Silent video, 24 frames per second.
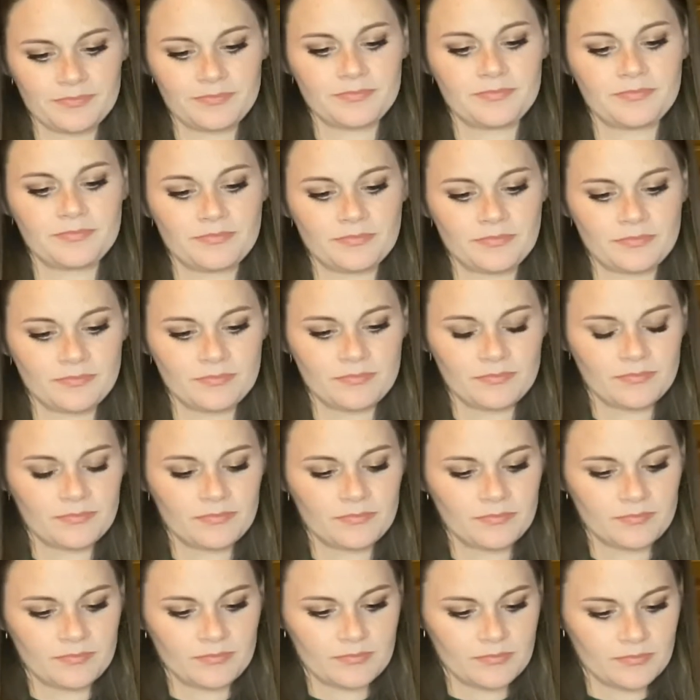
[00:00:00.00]

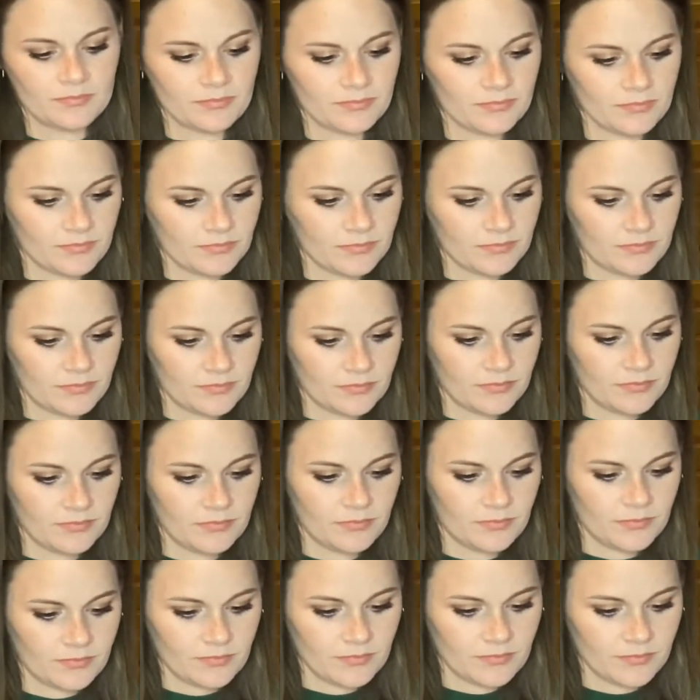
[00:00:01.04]

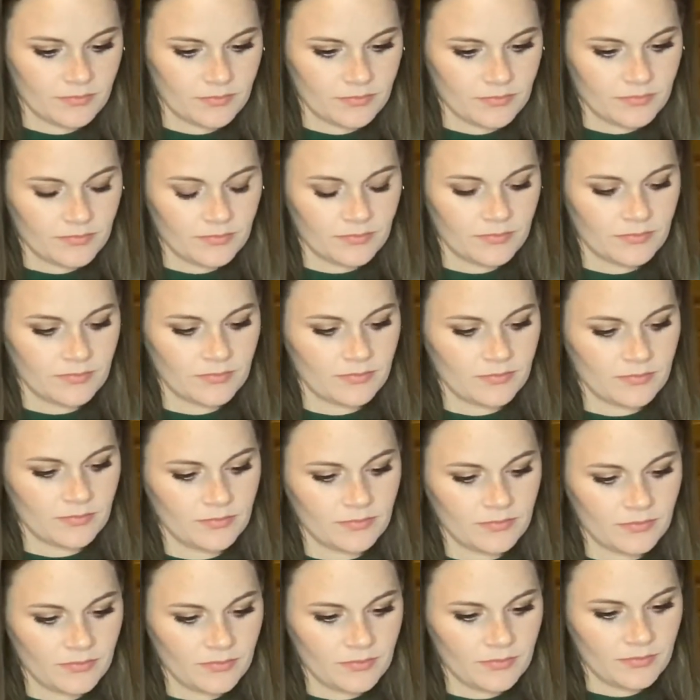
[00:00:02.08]

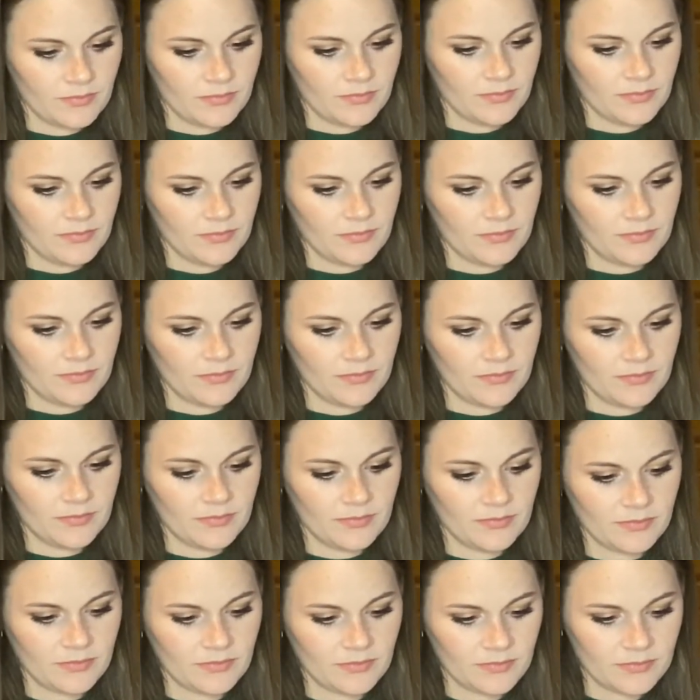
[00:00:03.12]

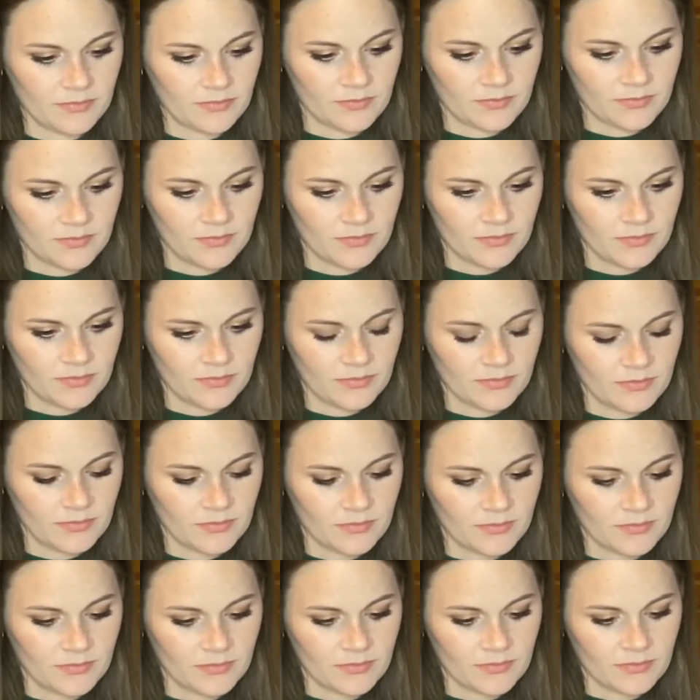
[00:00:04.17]

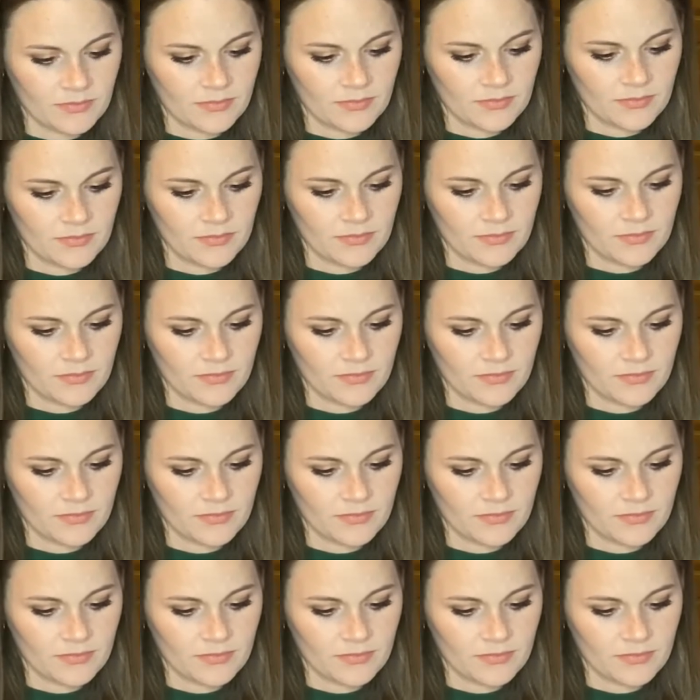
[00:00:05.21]
No words are spoken by the person on screen.